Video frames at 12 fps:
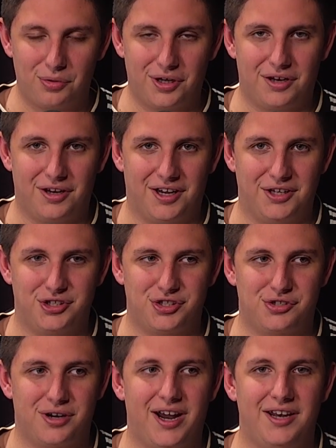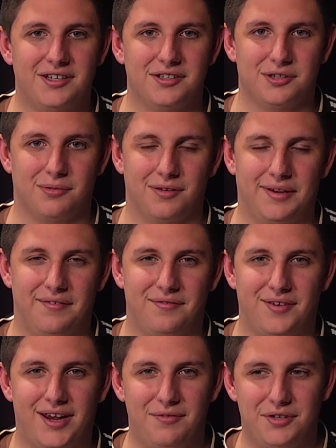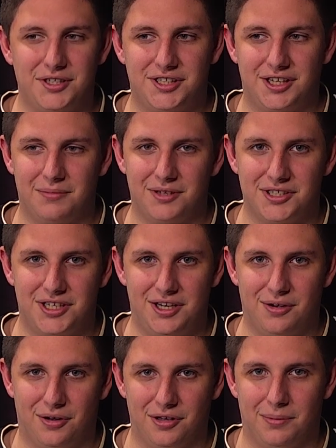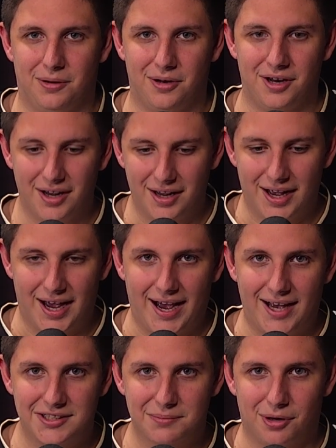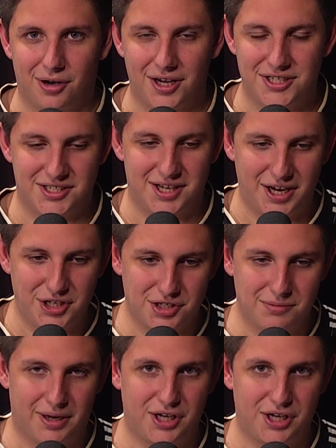We're going to head straight to one of our favourite segments here on the pod, Ask Pies Nation.